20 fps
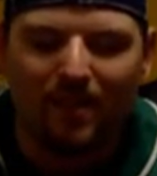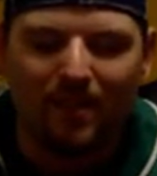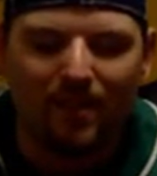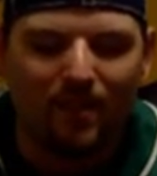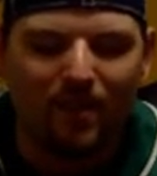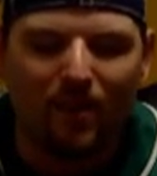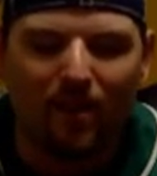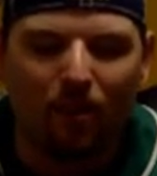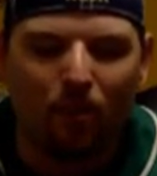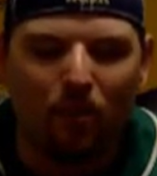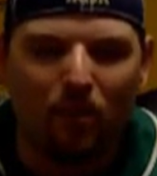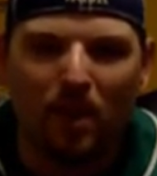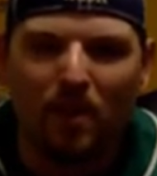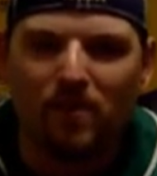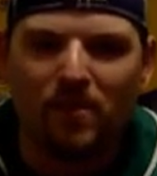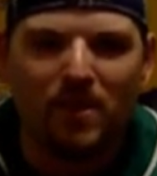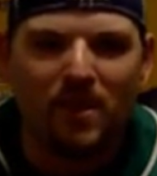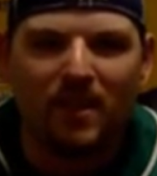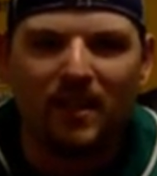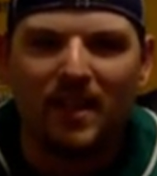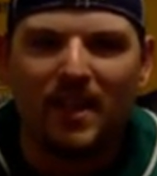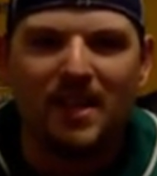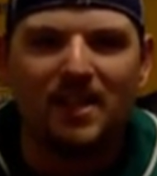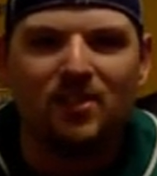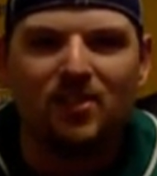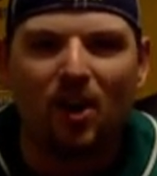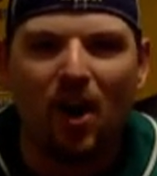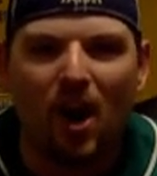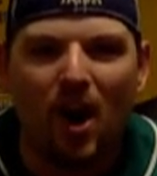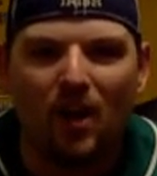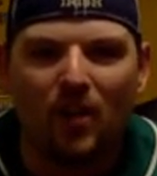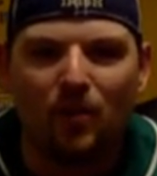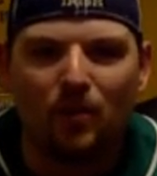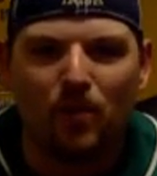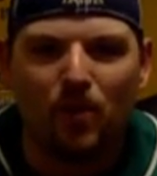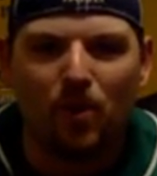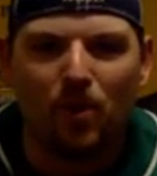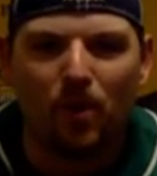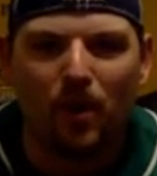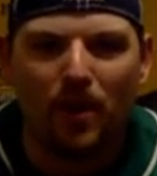you know, with everything that he's gone
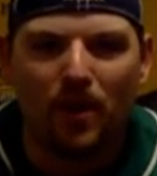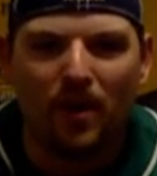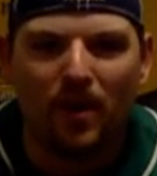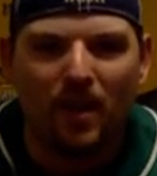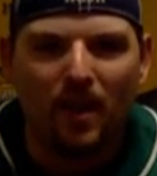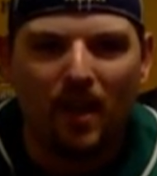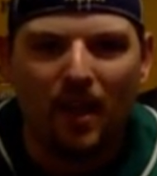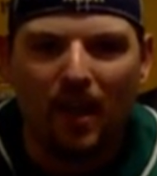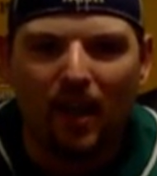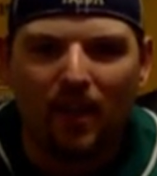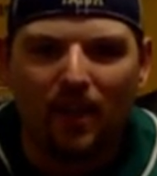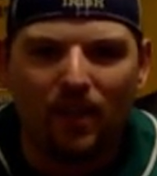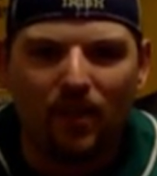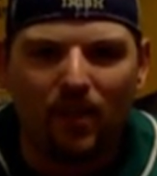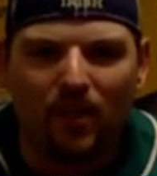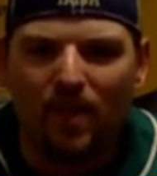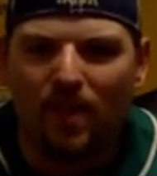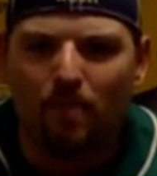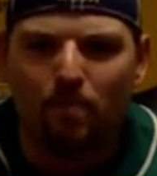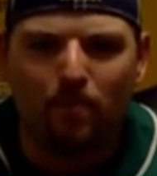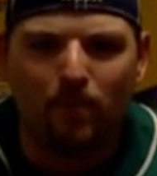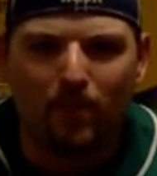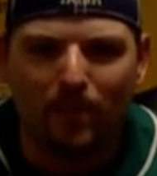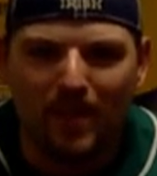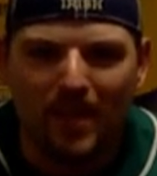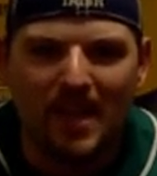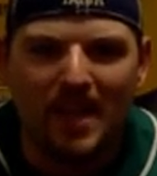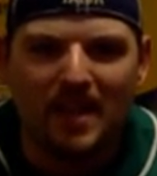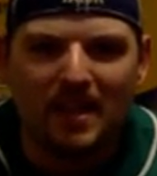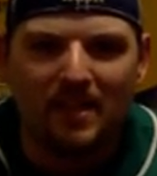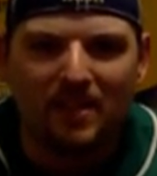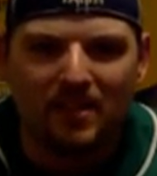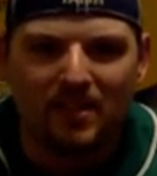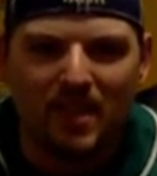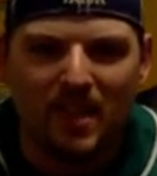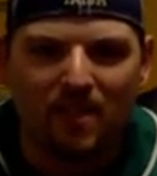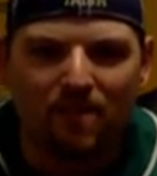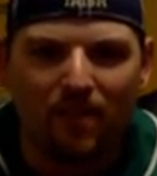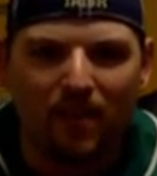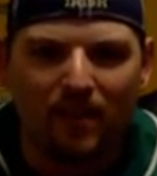through and him leading this
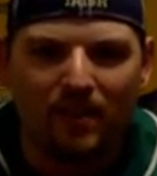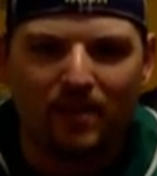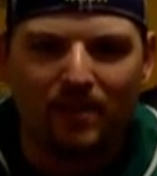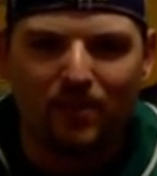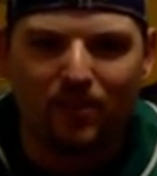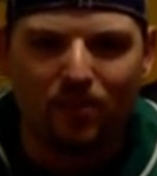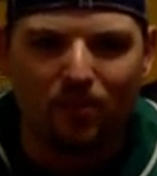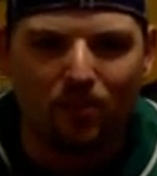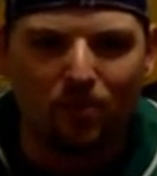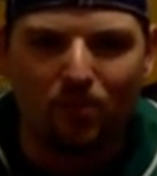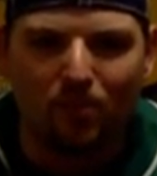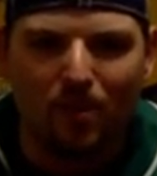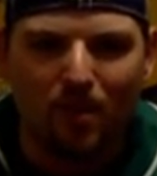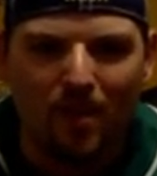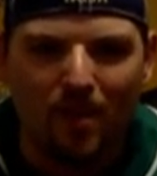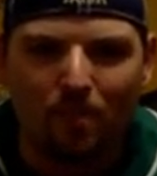defense to